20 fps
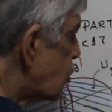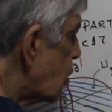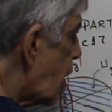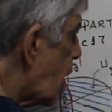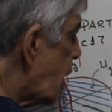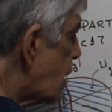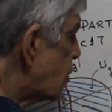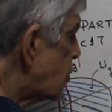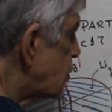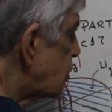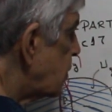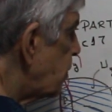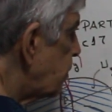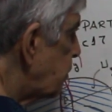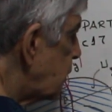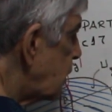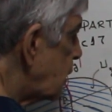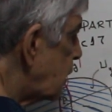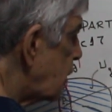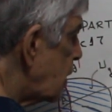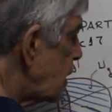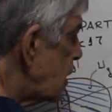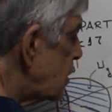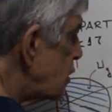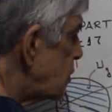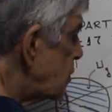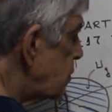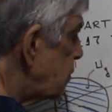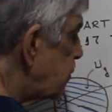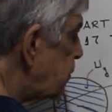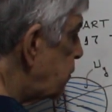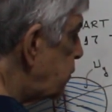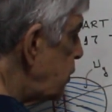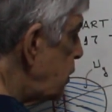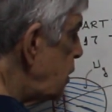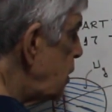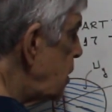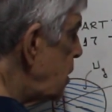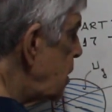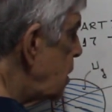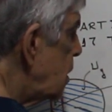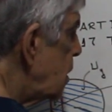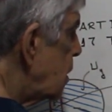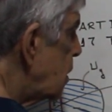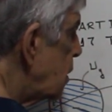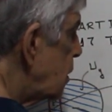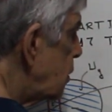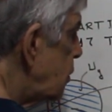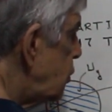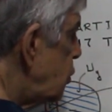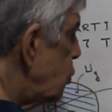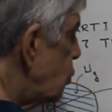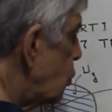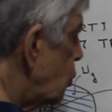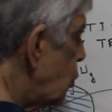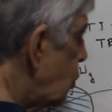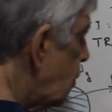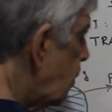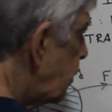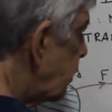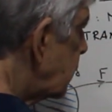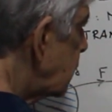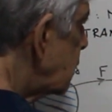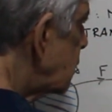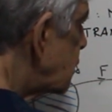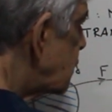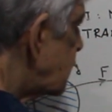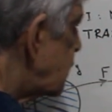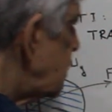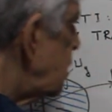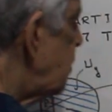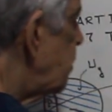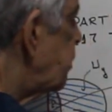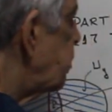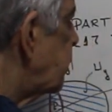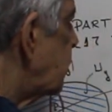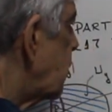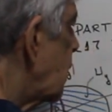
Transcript: chart in case V nu. You see?